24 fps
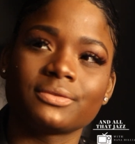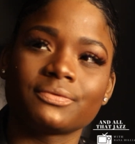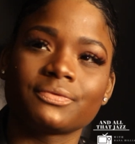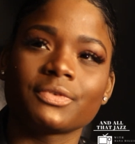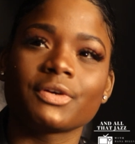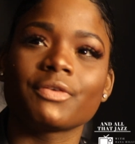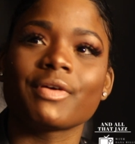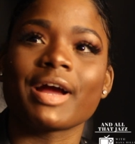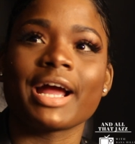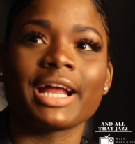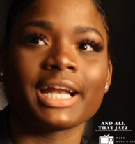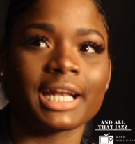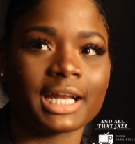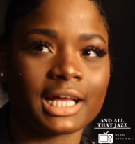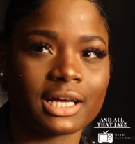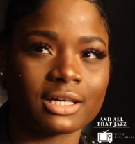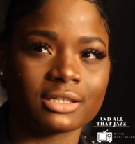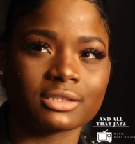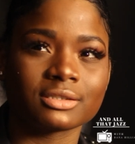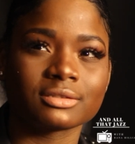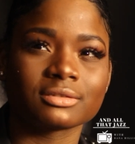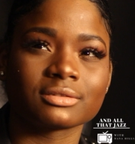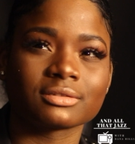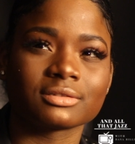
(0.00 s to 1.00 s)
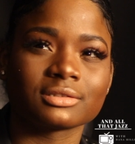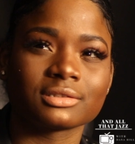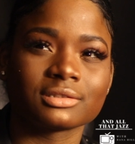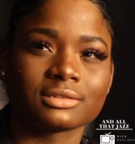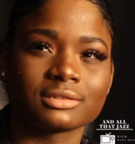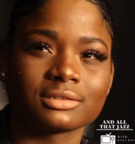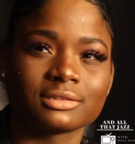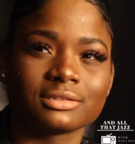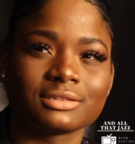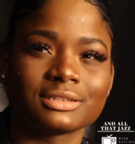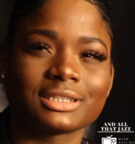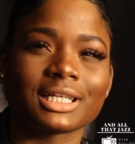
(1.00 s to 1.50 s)
for right now
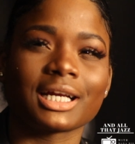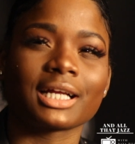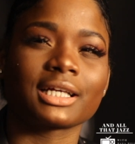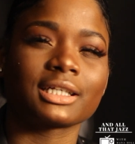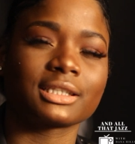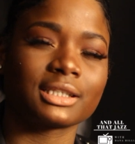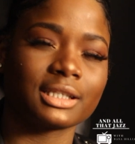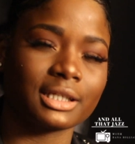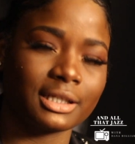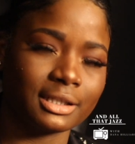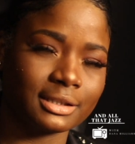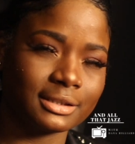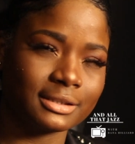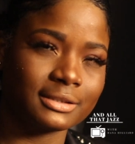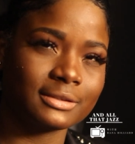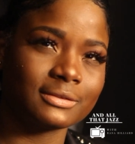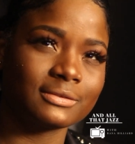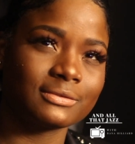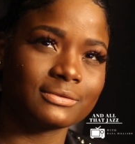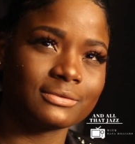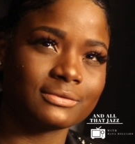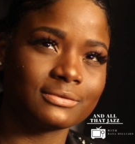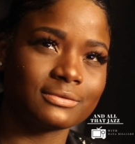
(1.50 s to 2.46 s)
that I could think of.